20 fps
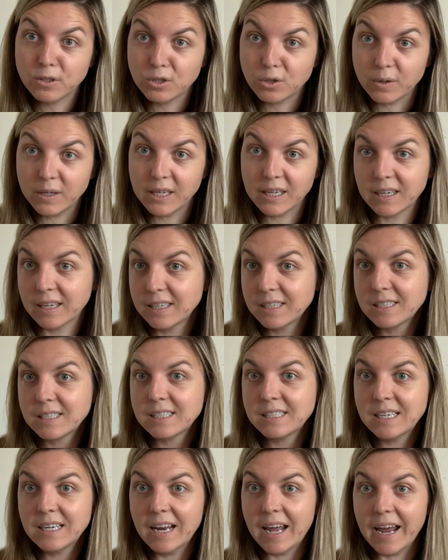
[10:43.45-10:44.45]
joining us
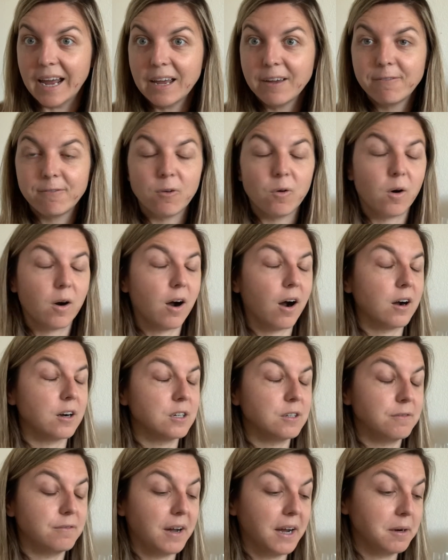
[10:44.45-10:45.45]
today for our
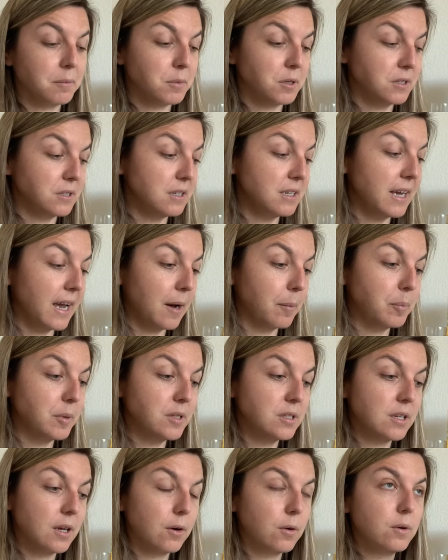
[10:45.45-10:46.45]
Divine Mercy
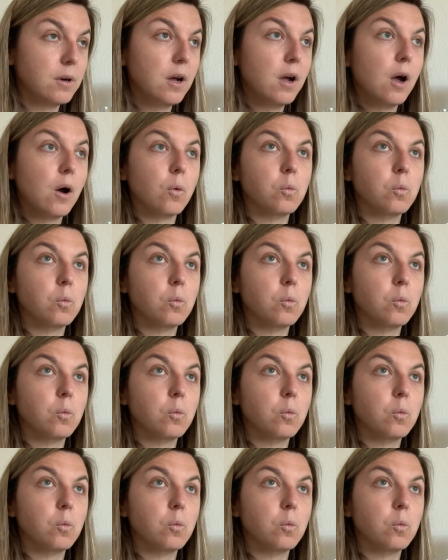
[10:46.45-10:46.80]
episode.